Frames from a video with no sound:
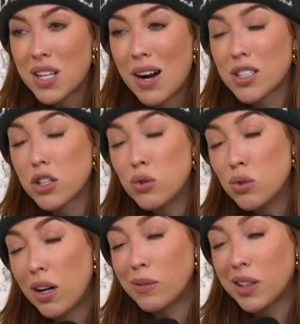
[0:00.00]
And I was like,
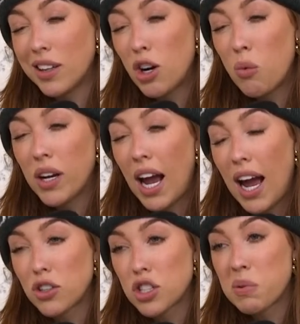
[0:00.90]
ooh, I really don't want to
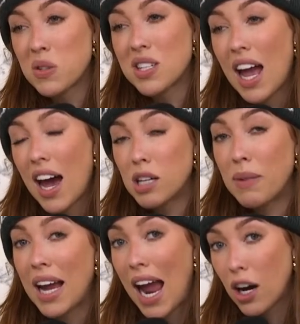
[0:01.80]
actually post an ad on
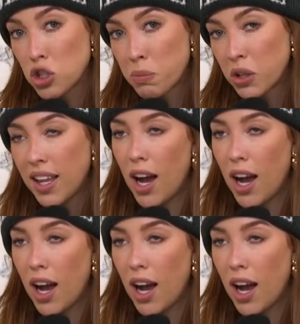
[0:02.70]
my actual birthday.